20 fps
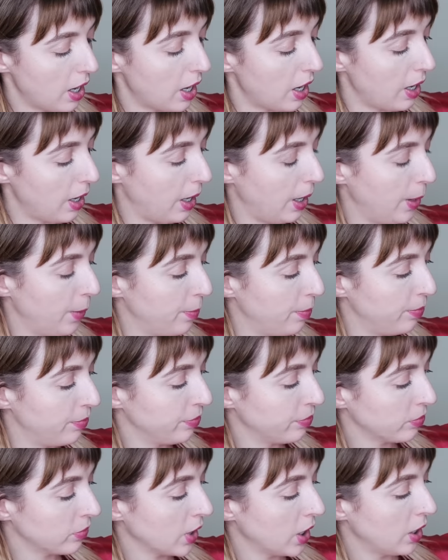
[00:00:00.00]

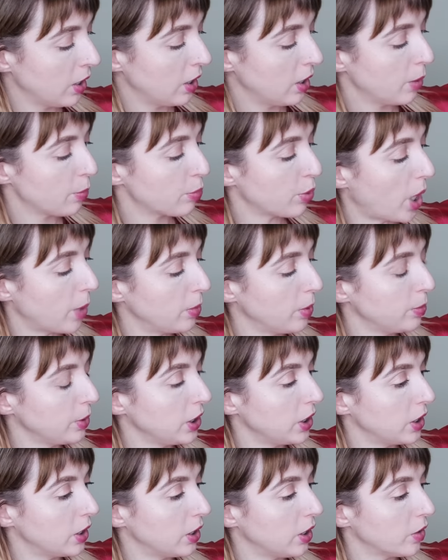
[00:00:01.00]
um,
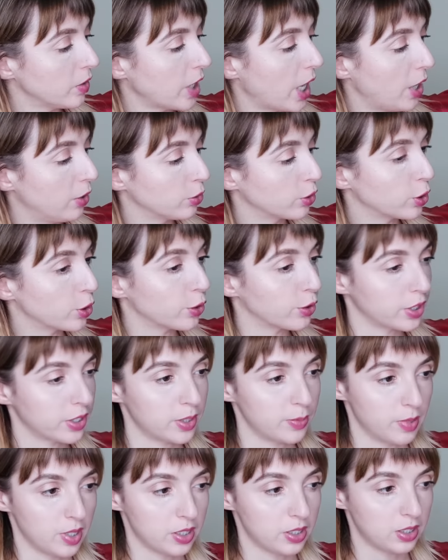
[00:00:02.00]
probably around
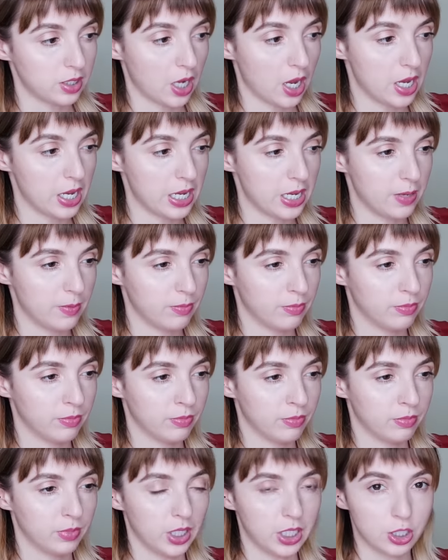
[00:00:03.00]
Christmas time,
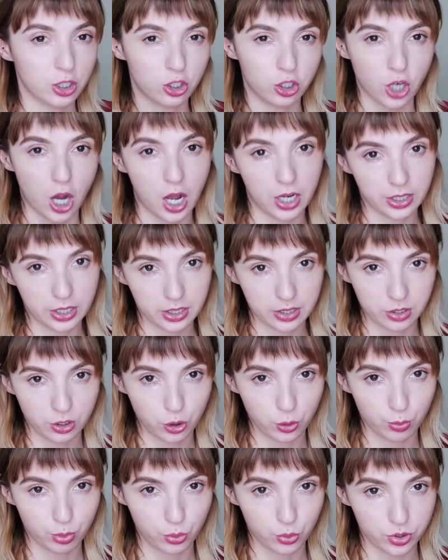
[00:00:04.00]
like John gets
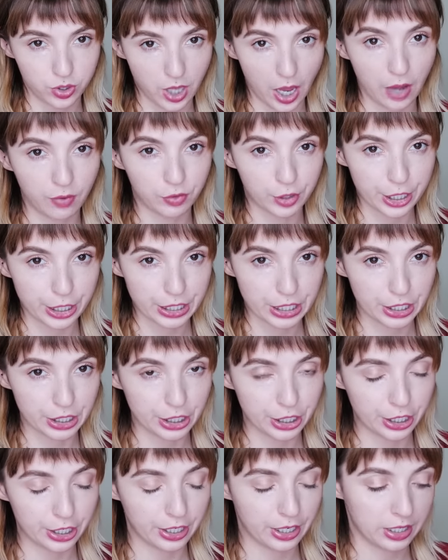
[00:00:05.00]
new boots every
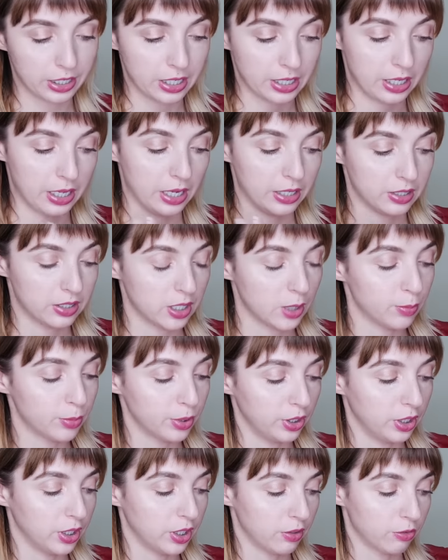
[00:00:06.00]
year and he had a
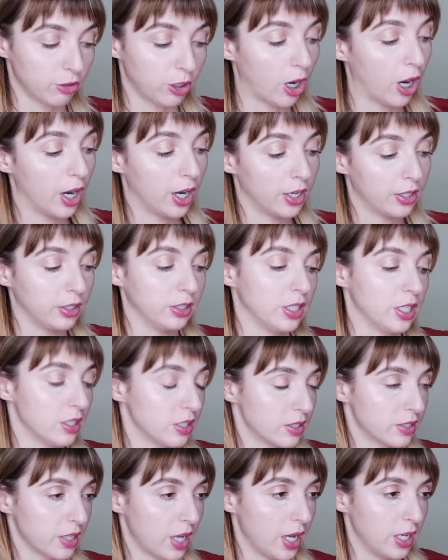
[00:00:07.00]
Timberland gift card and he
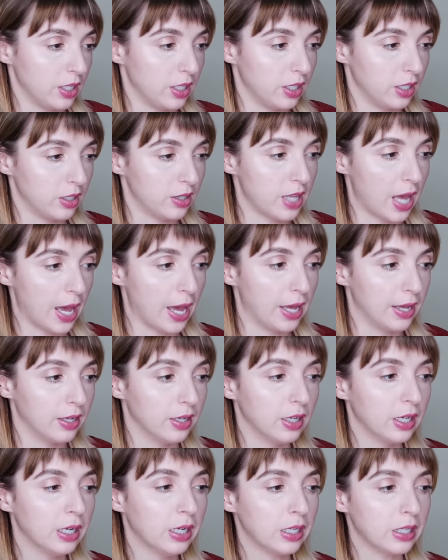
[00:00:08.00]
decided
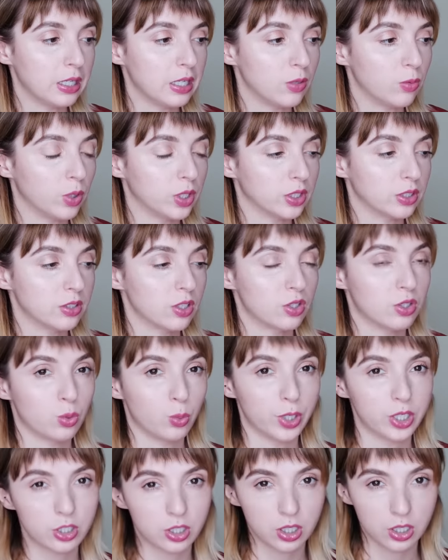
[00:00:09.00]
that he wanted to
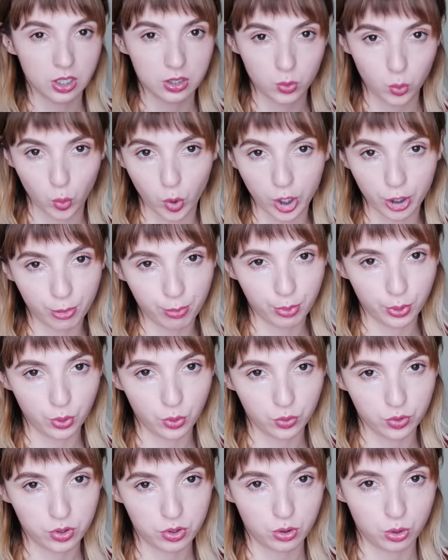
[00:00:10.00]
switch his work
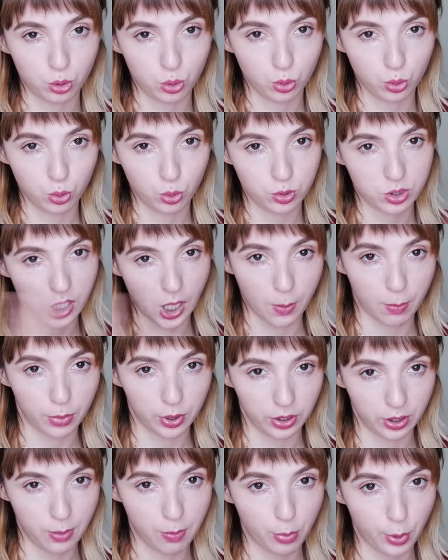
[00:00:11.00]
boots to
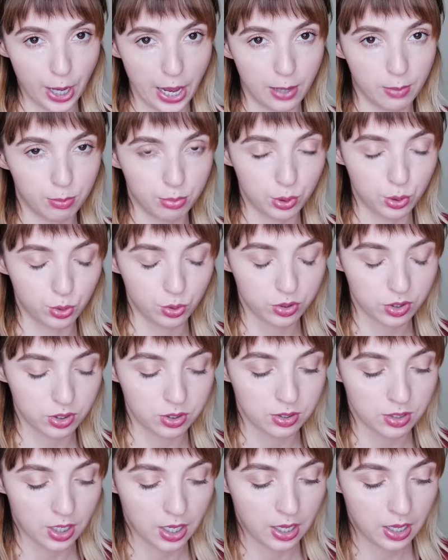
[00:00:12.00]
Timberland brand
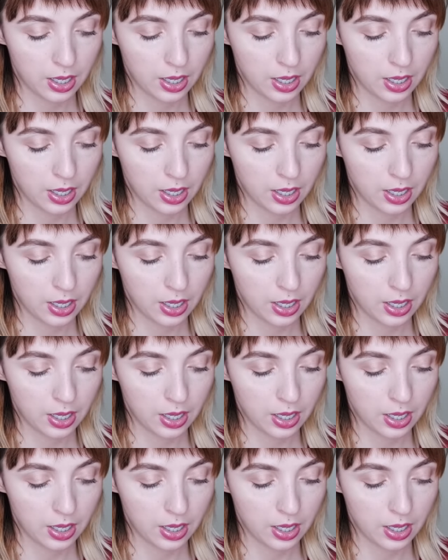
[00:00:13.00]
boots.